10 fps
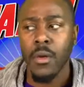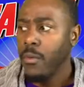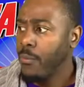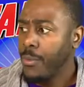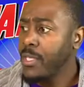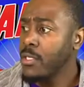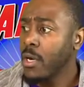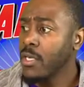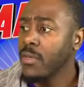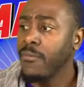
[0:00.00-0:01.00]

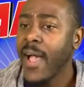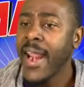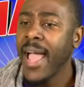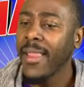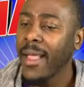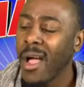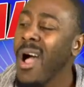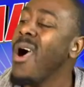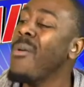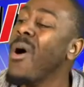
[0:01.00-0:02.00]
research and find out like,
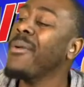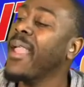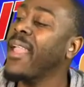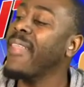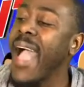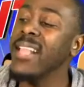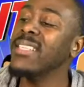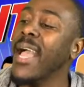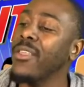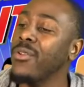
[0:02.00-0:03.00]
oh, okay, that's
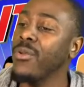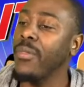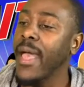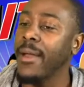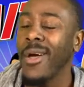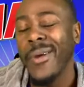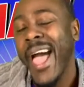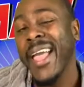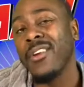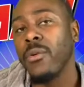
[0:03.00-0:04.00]
how you do that. Okay,
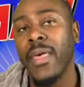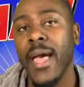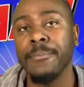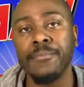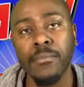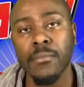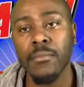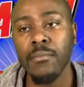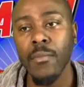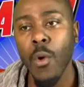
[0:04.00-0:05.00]
I could do that.
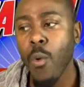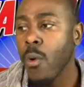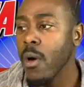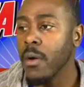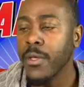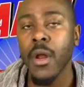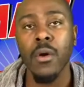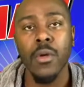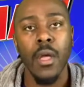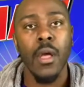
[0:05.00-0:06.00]
Or,
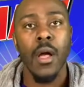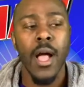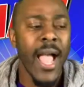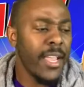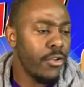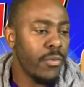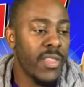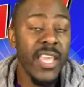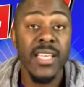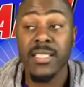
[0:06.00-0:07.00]
I could do
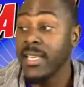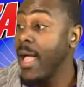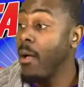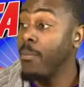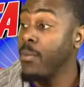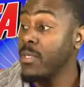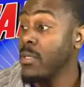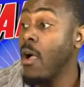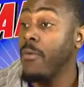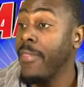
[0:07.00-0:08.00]
this to help with
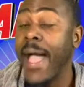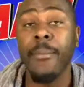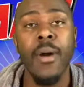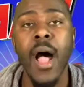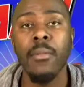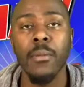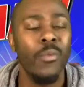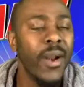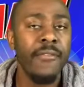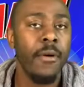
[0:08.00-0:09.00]
solve with that problem,
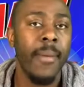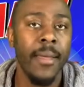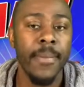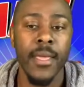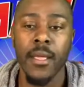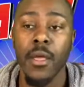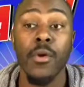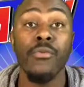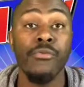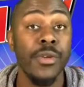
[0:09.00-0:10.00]
whatever it might be.
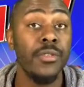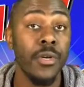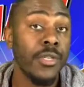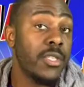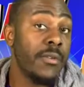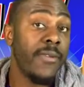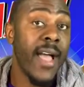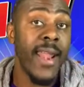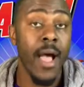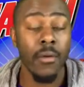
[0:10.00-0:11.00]
Research to
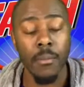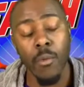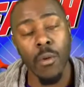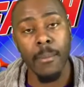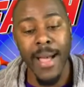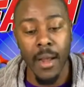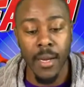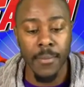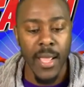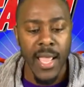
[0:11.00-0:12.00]
find out more about
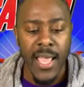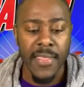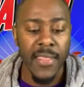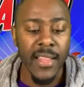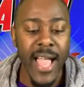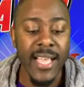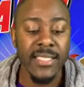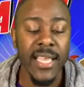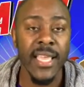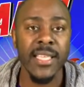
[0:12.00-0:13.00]
it. And then the last
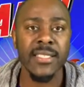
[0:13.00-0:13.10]
thing is